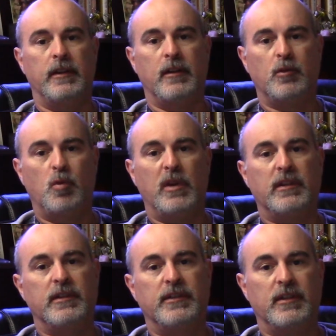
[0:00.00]
Now, a quick
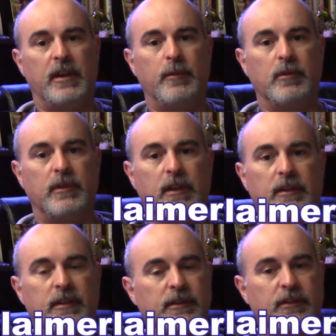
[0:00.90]
disclaimer
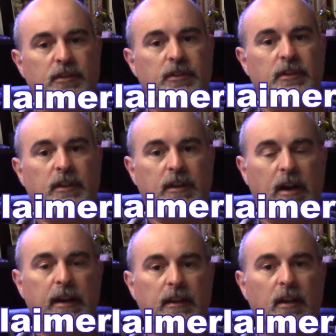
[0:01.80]
that this is just a
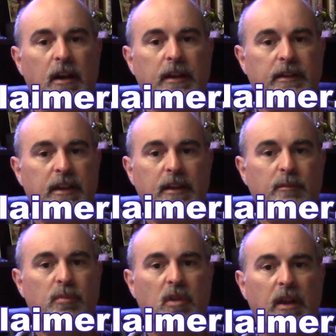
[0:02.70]
guideline
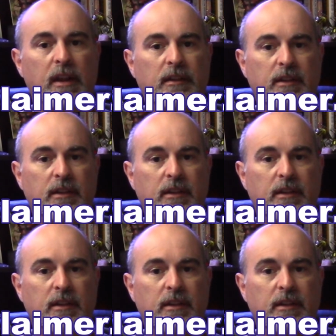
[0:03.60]
game plan